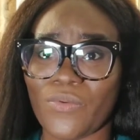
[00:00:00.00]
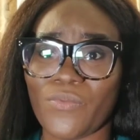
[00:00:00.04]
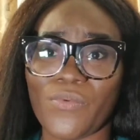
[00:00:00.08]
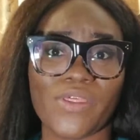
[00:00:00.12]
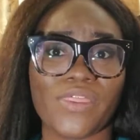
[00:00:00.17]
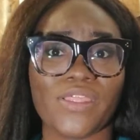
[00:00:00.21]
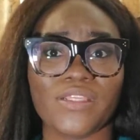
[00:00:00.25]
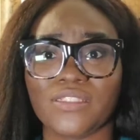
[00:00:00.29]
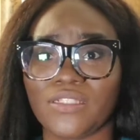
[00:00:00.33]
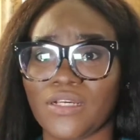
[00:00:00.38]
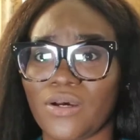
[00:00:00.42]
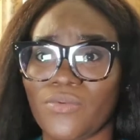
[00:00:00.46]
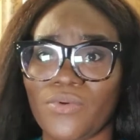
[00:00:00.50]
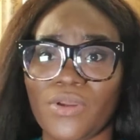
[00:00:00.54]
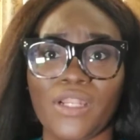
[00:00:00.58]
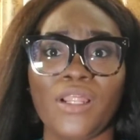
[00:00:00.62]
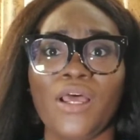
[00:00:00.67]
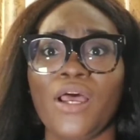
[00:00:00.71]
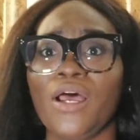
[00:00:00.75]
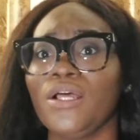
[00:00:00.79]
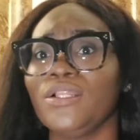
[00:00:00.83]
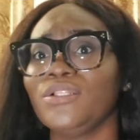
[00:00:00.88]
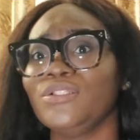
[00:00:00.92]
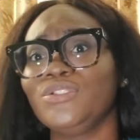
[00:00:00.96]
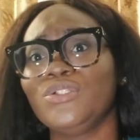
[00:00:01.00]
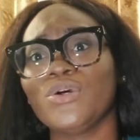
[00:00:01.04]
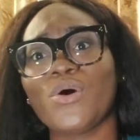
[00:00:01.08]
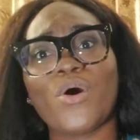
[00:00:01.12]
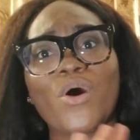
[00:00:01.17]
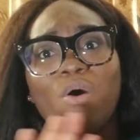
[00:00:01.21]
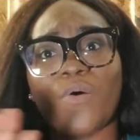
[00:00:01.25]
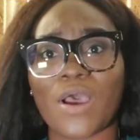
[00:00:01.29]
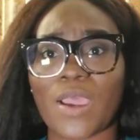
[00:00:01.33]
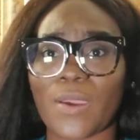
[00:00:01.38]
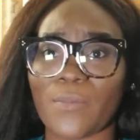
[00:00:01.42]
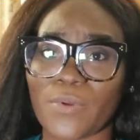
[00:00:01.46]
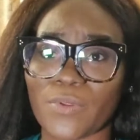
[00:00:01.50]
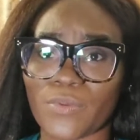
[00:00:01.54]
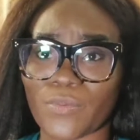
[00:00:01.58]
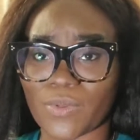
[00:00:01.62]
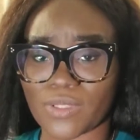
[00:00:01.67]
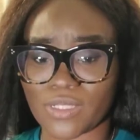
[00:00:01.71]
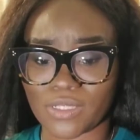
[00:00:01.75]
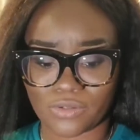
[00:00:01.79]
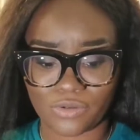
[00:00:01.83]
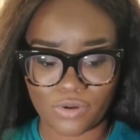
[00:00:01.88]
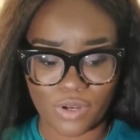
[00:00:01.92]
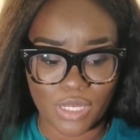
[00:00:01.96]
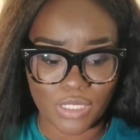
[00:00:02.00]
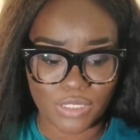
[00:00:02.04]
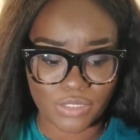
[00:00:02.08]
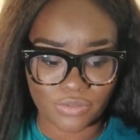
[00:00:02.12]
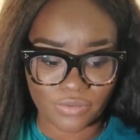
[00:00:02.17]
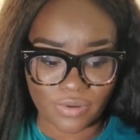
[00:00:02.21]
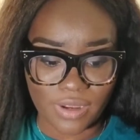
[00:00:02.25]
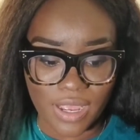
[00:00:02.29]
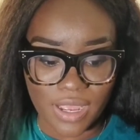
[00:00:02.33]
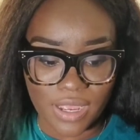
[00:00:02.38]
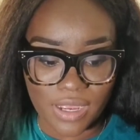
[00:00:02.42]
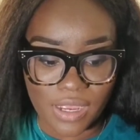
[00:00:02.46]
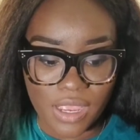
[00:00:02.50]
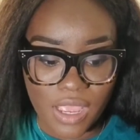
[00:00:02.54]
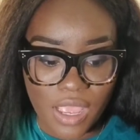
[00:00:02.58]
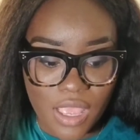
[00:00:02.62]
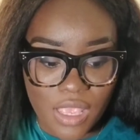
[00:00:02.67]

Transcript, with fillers: with a towel. Don't wipe it with a rush wrap.